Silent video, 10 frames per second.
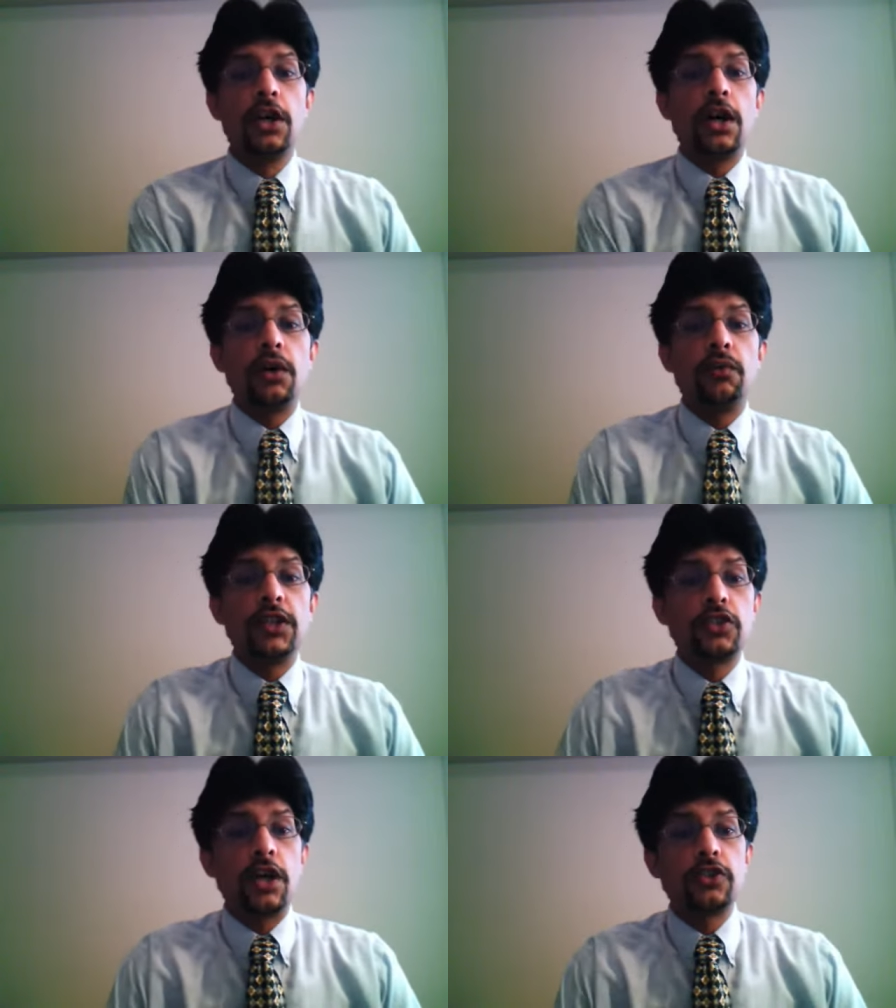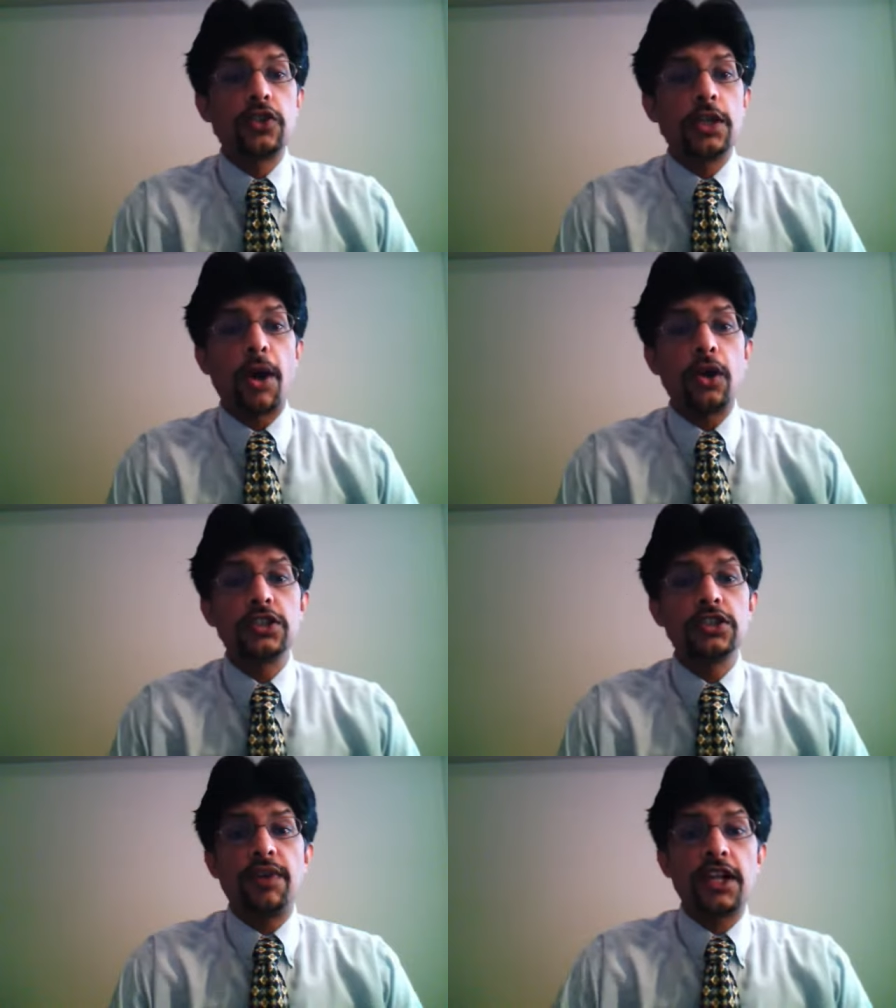uh, with uh, three
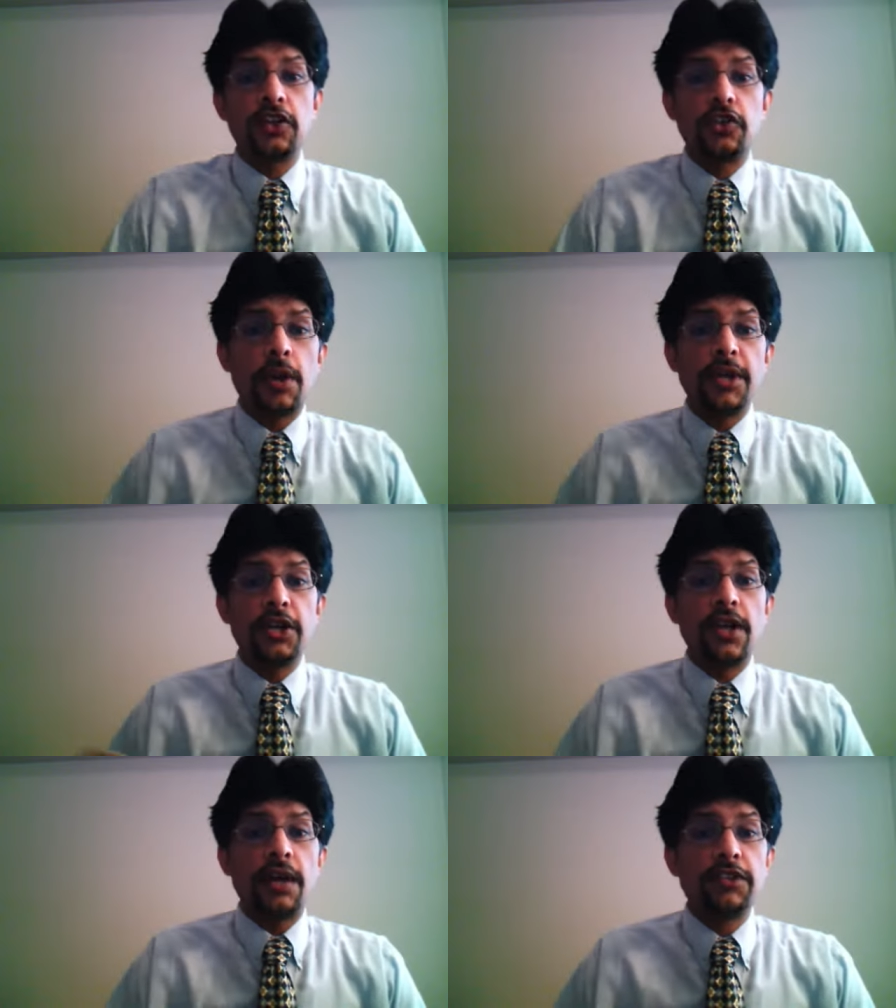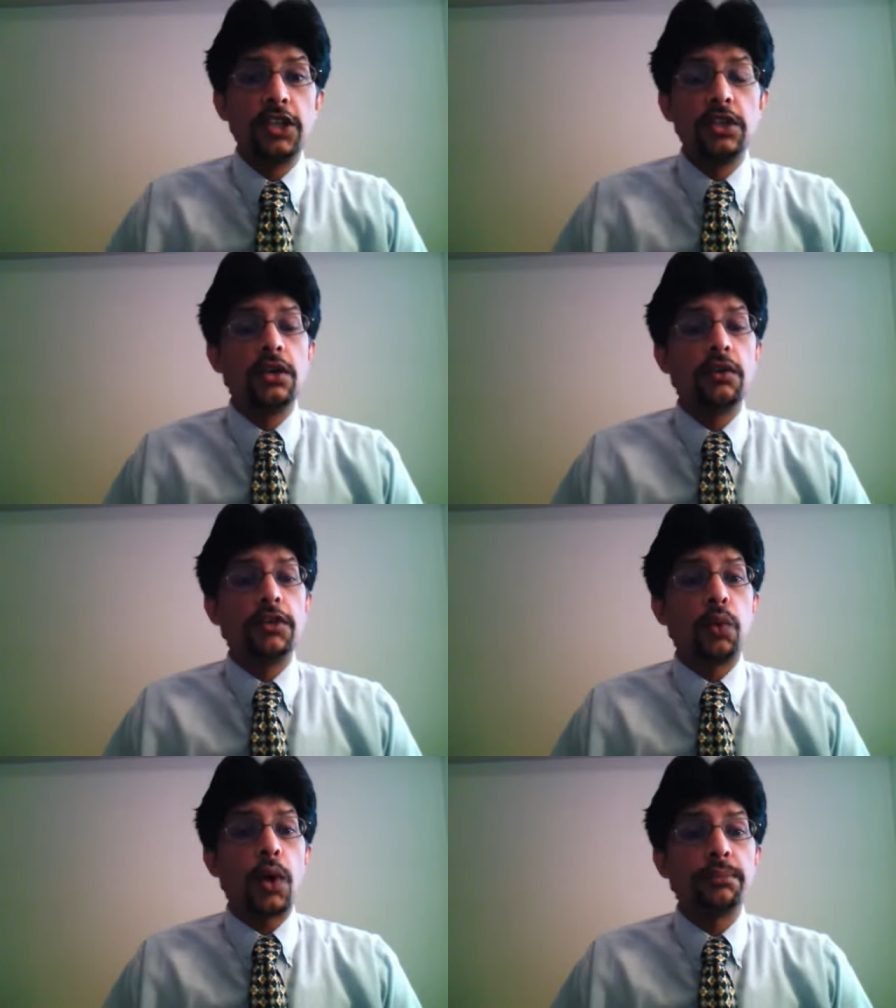boundaries. Welegedara made 11
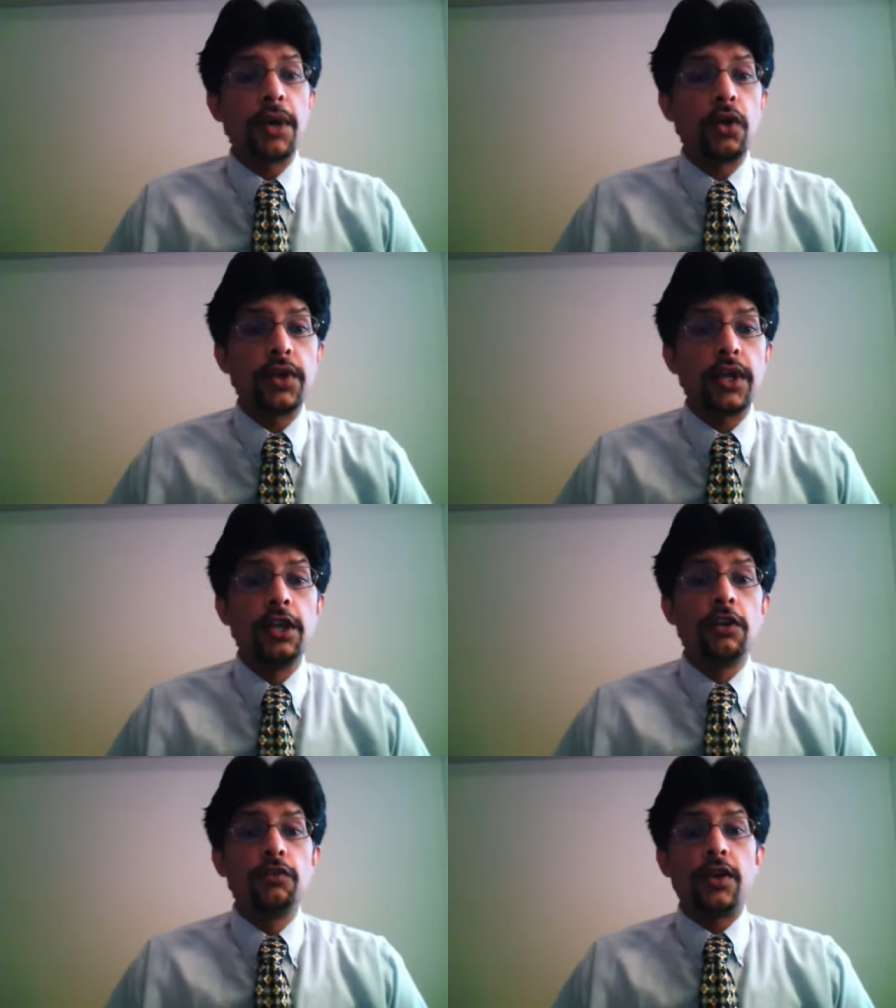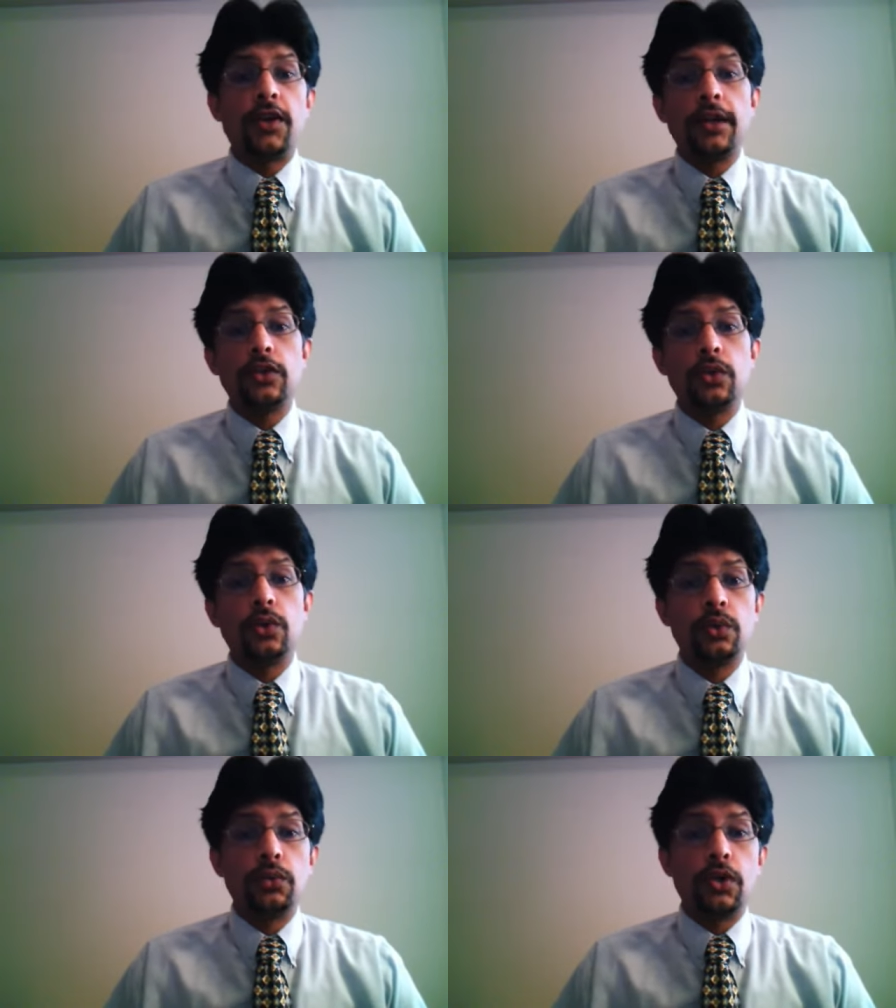with one boundary. Fernando
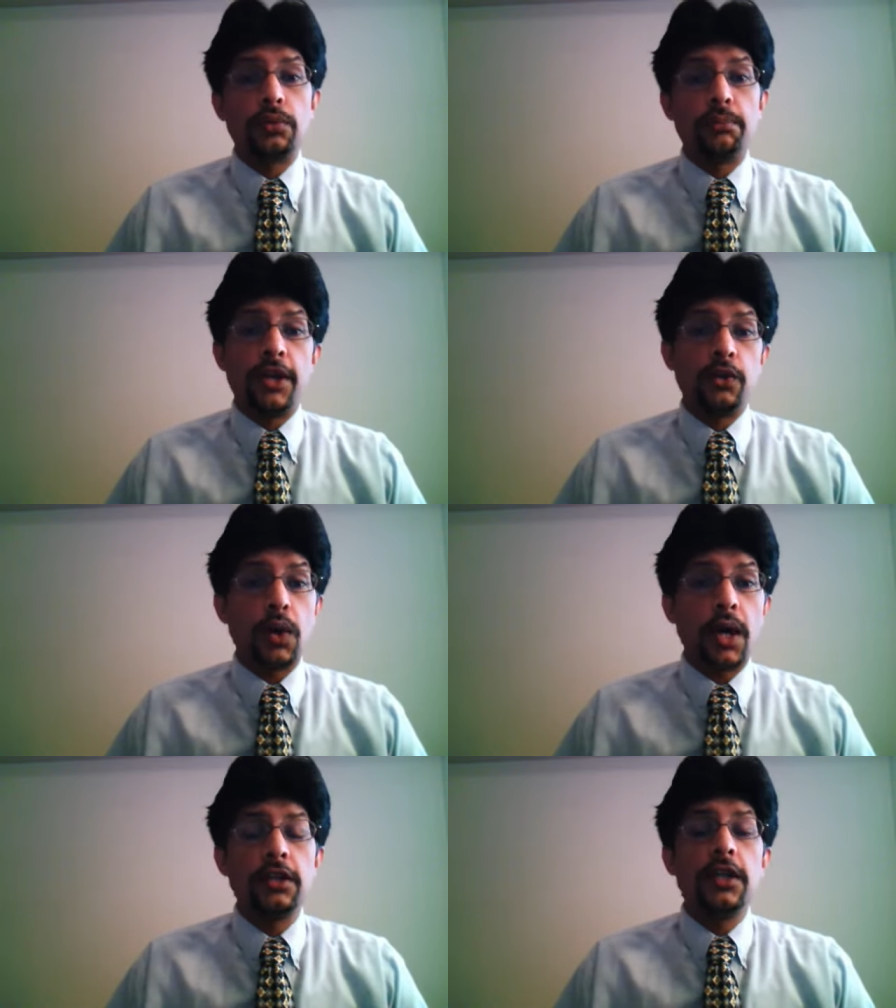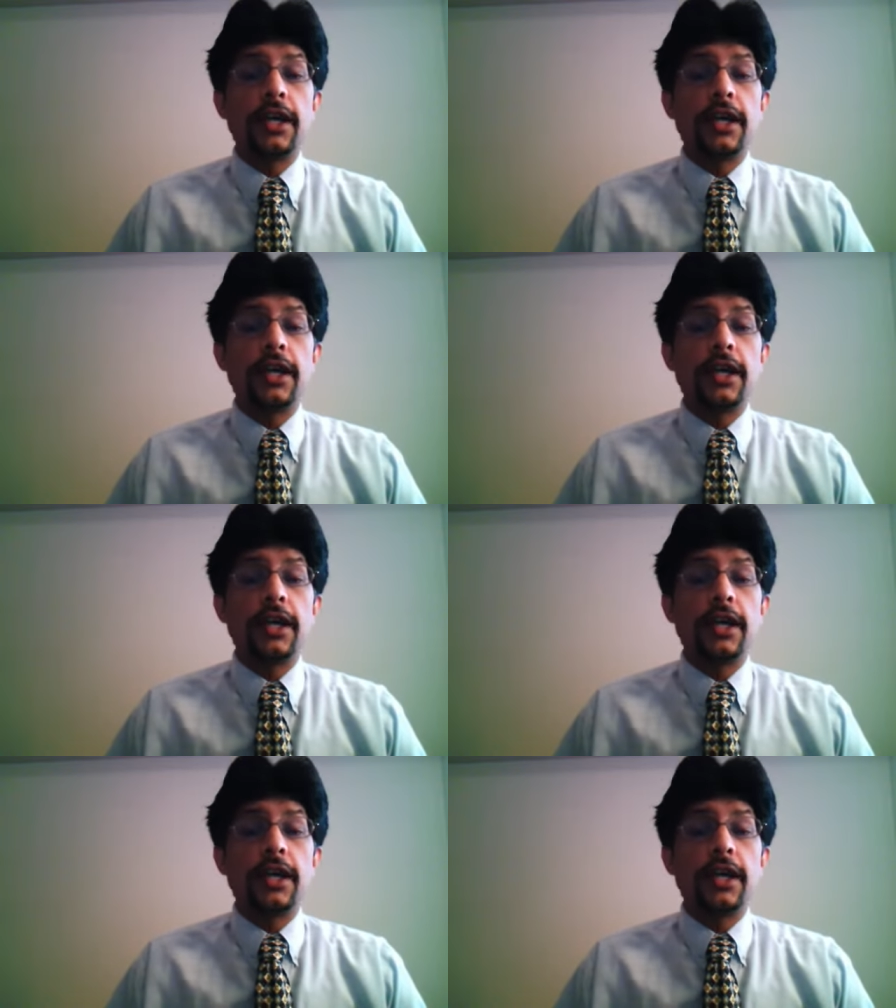uh, made one.